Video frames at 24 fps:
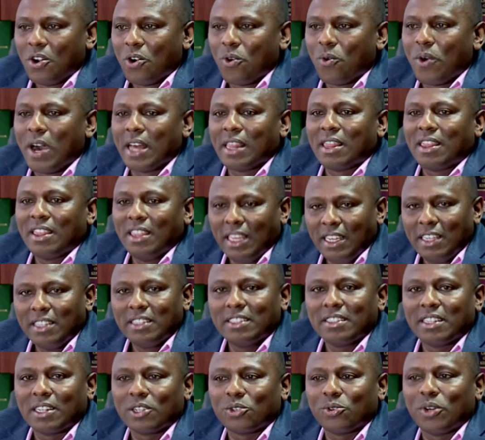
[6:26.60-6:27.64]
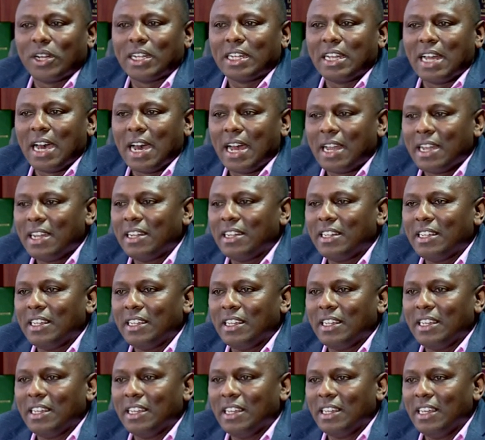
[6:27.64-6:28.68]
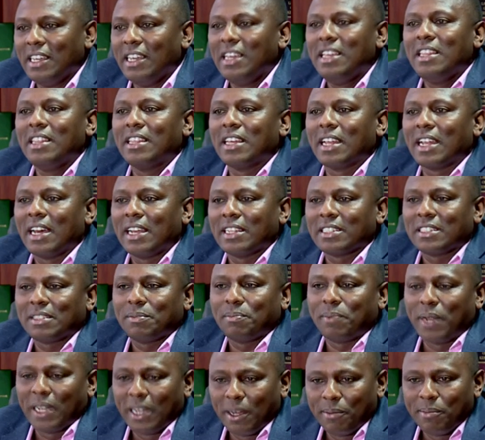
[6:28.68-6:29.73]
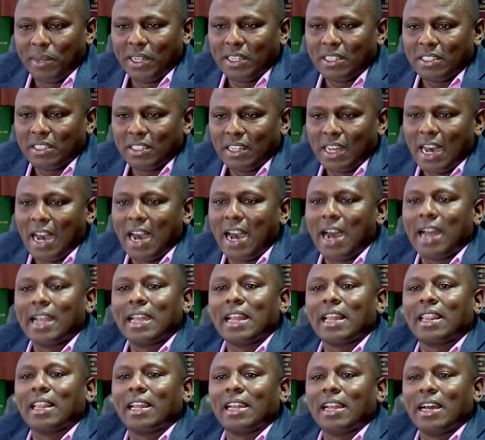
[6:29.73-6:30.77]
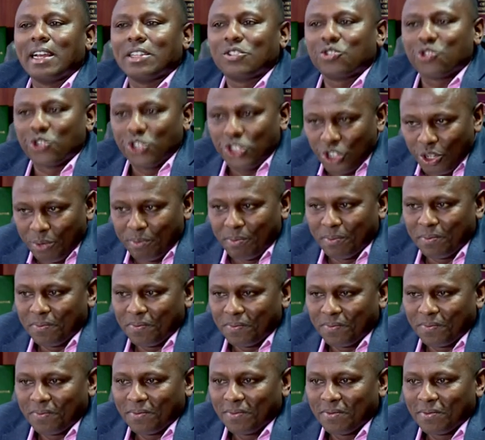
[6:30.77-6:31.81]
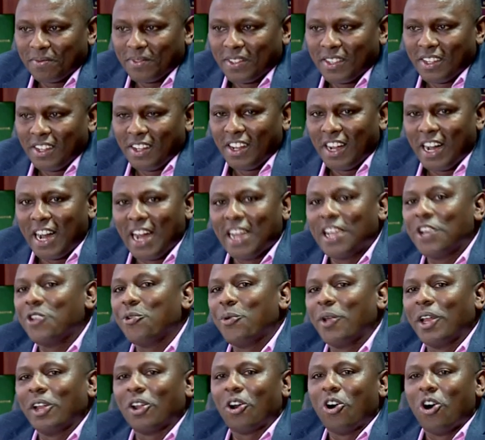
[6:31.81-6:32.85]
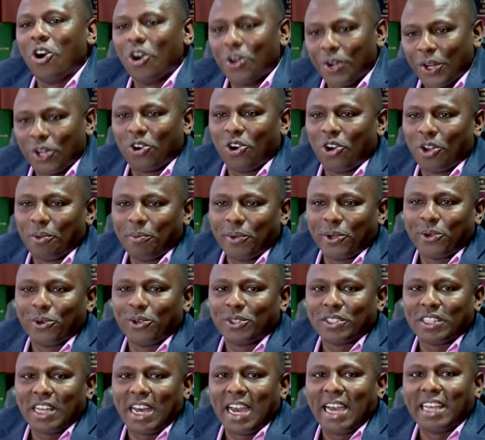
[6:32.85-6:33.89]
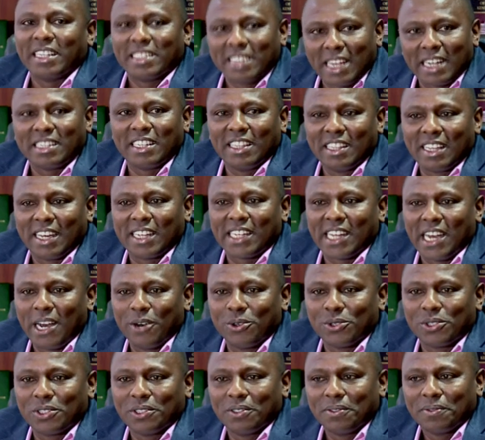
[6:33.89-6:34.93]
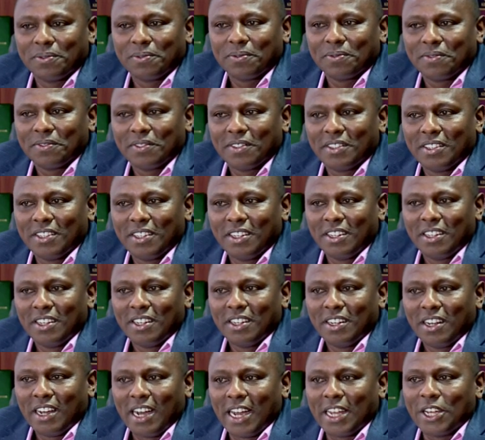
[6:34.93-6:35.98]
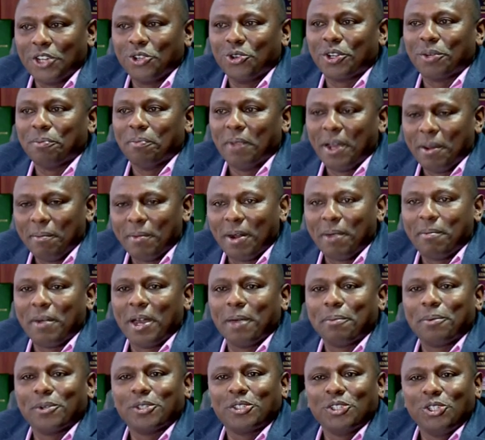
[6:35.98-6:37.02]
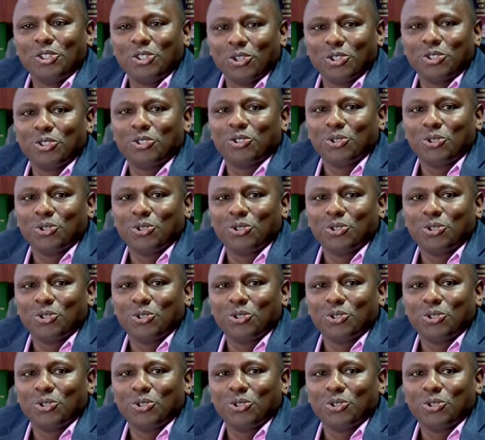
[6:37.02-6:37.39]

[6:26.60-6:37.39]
were things that were done in the last parliament under the last regime. And you will all recall because I sat in that house. And you remember my position